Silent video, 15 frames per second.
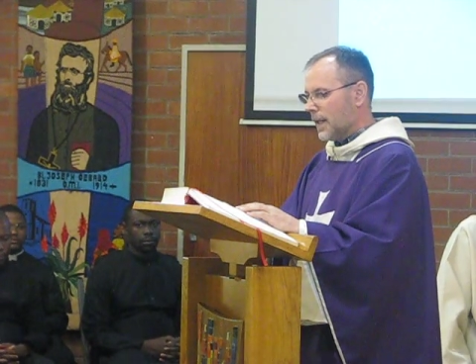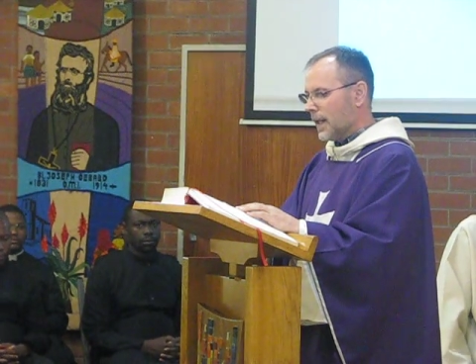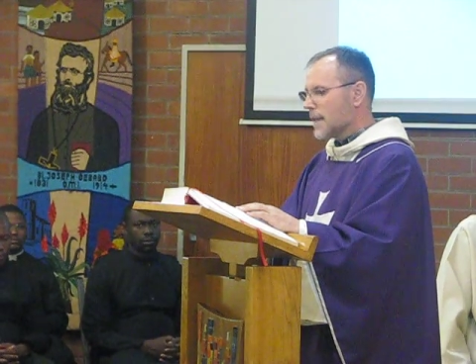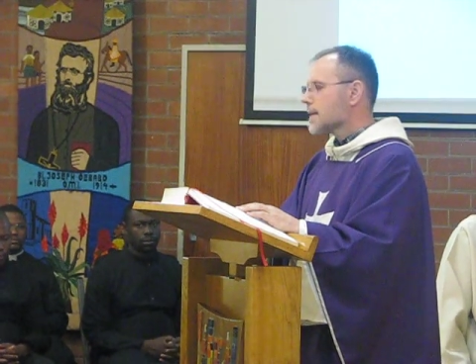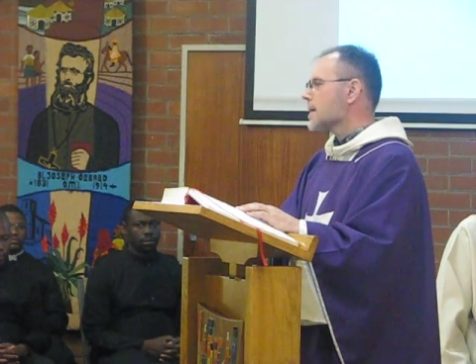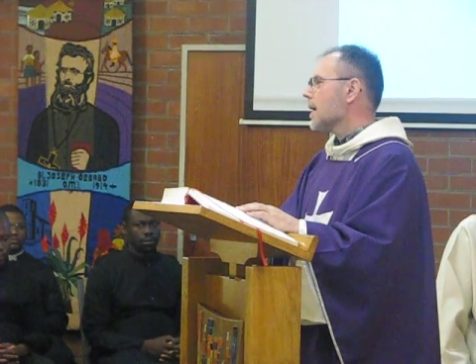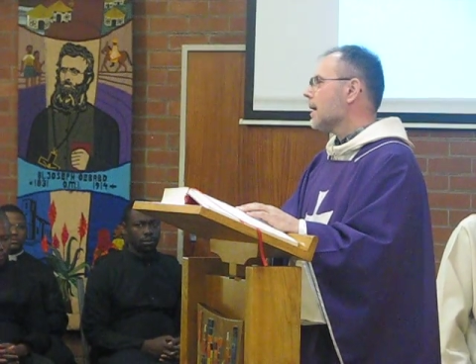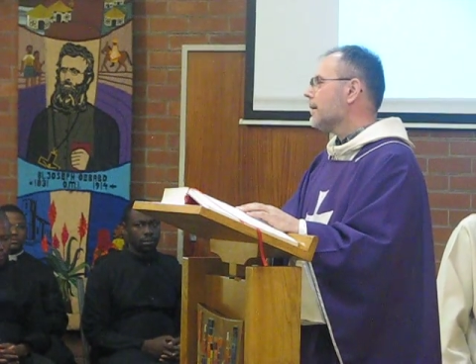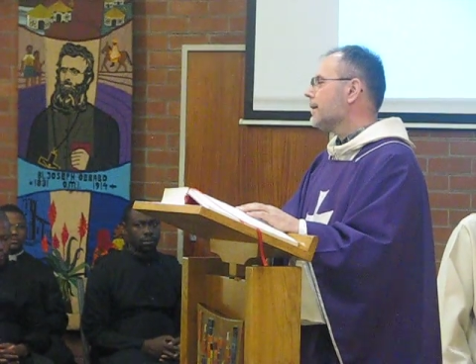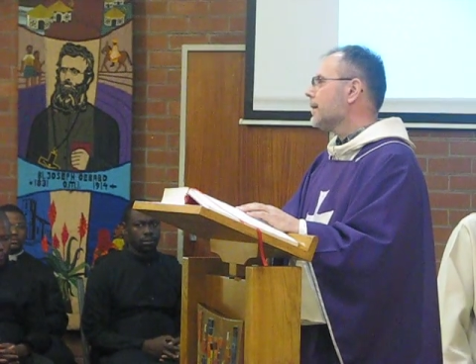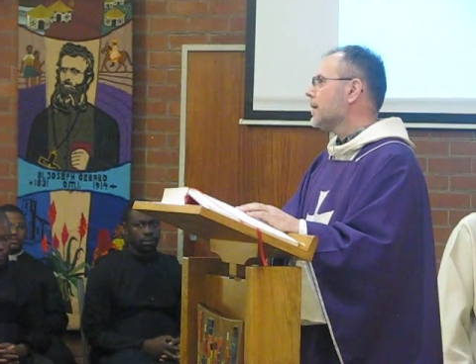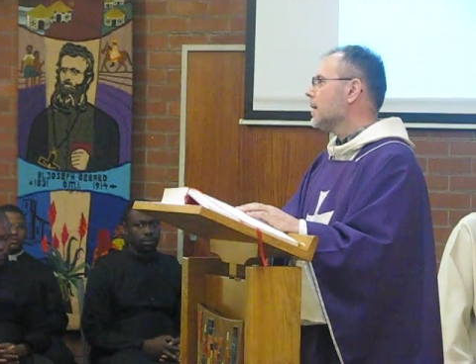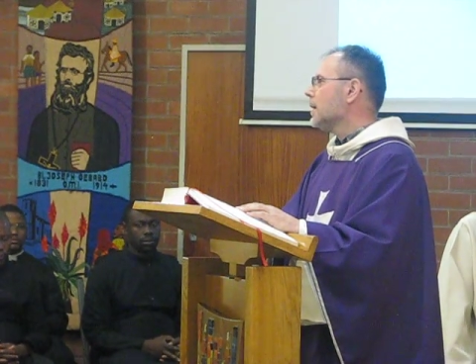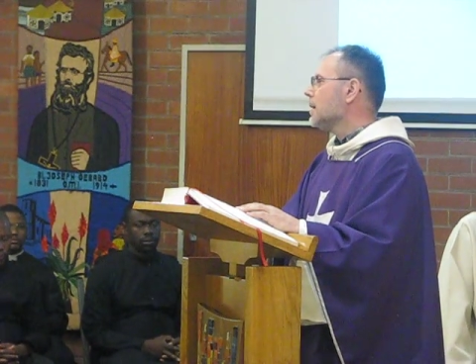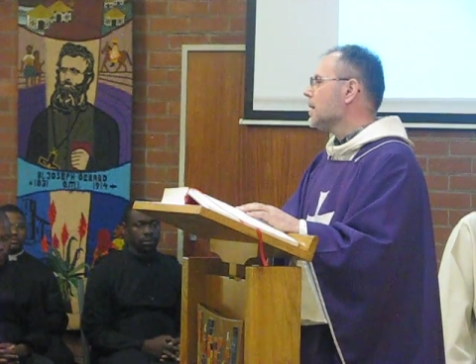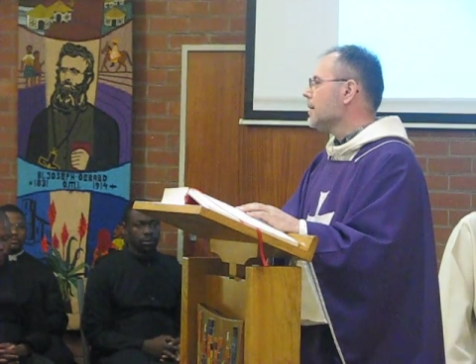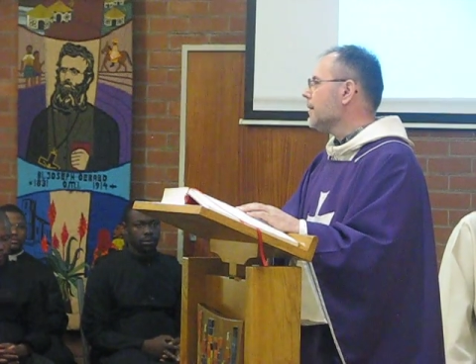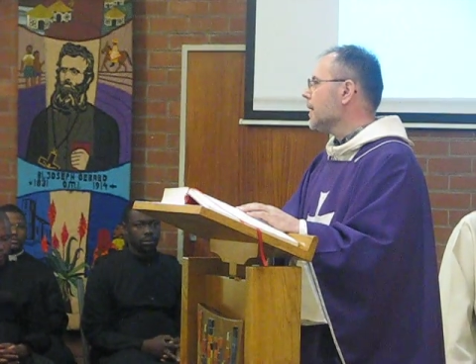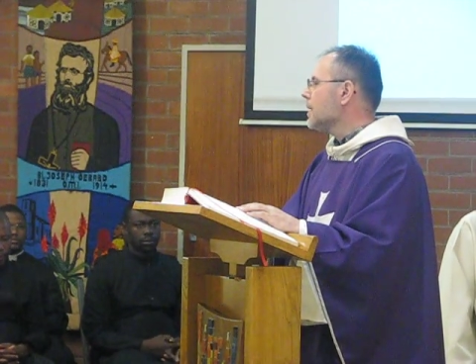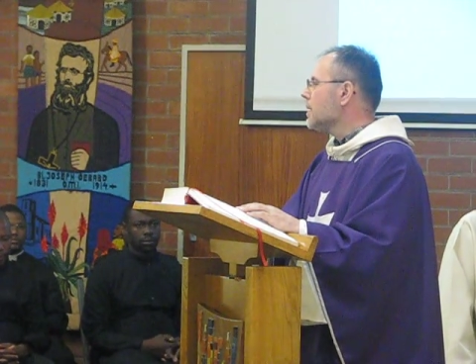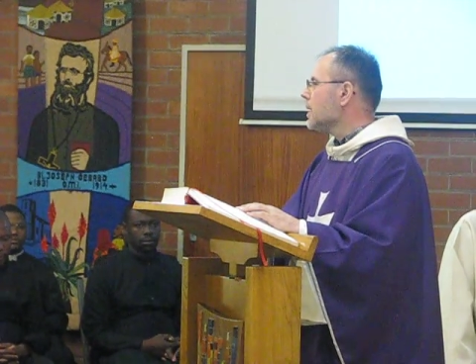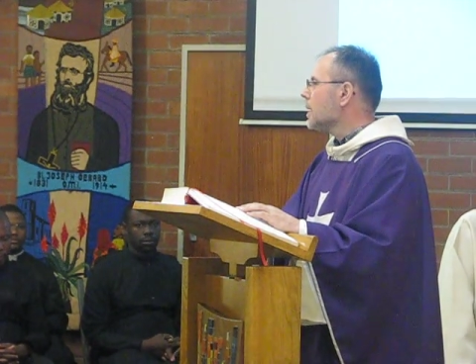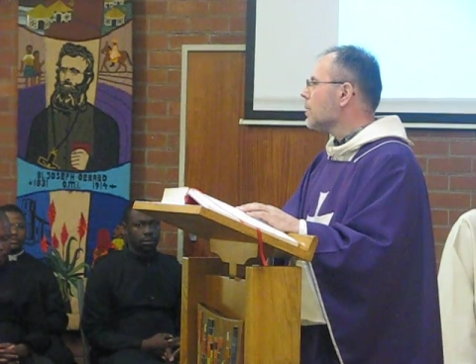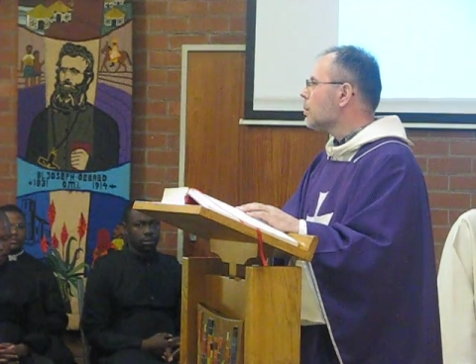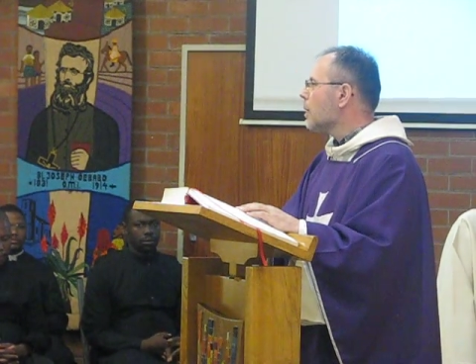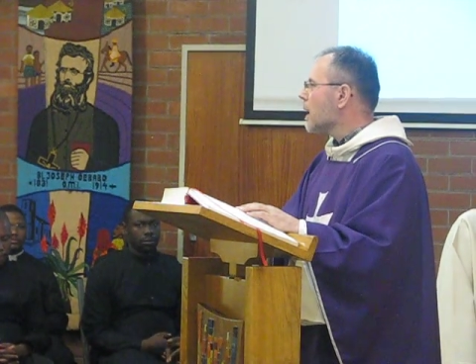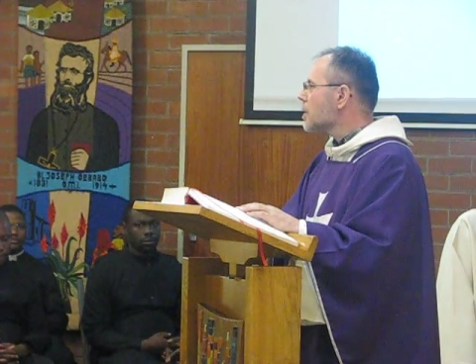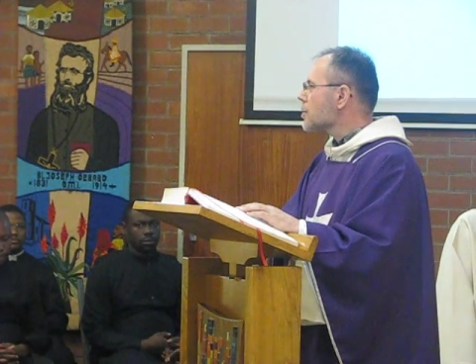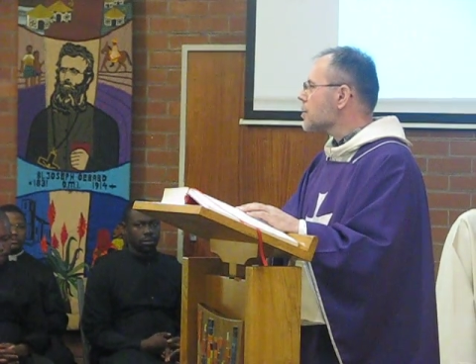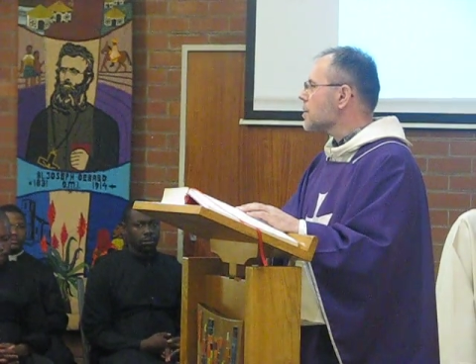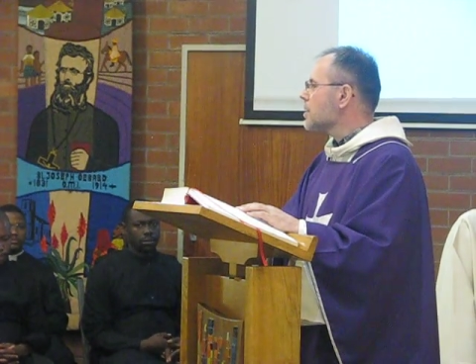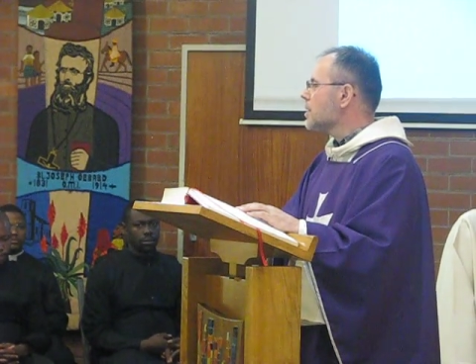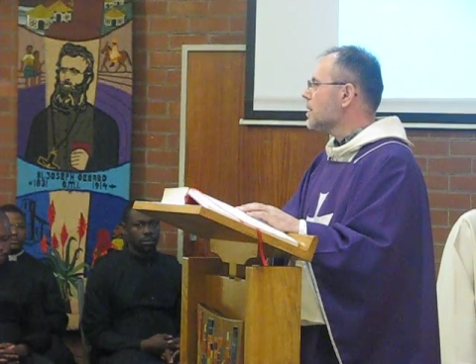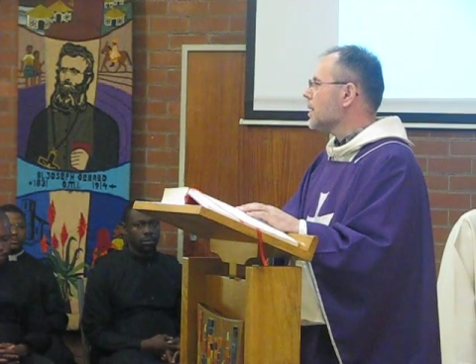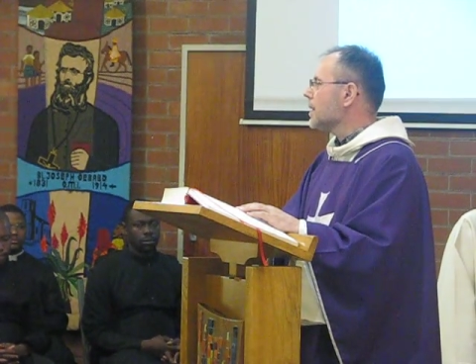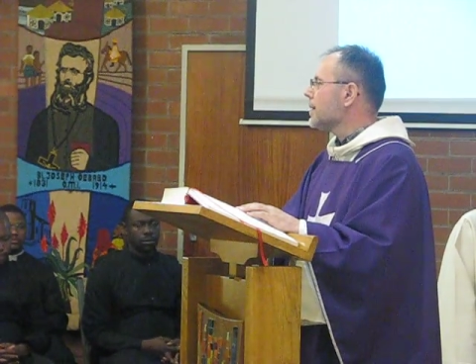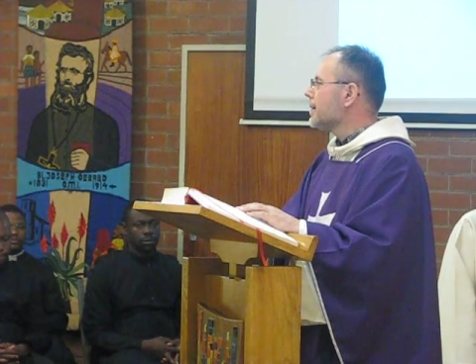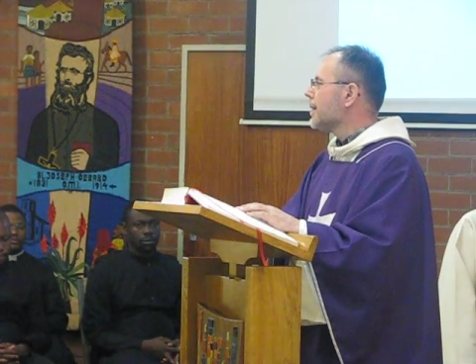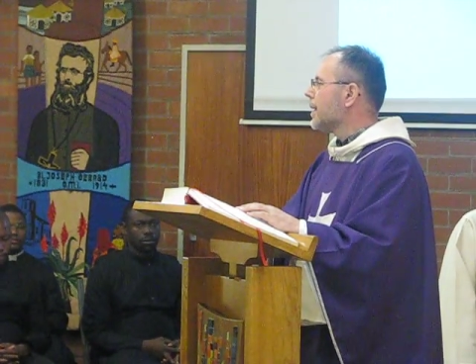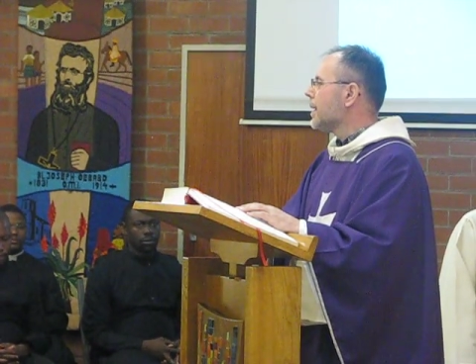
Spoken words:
they suffer and even they question their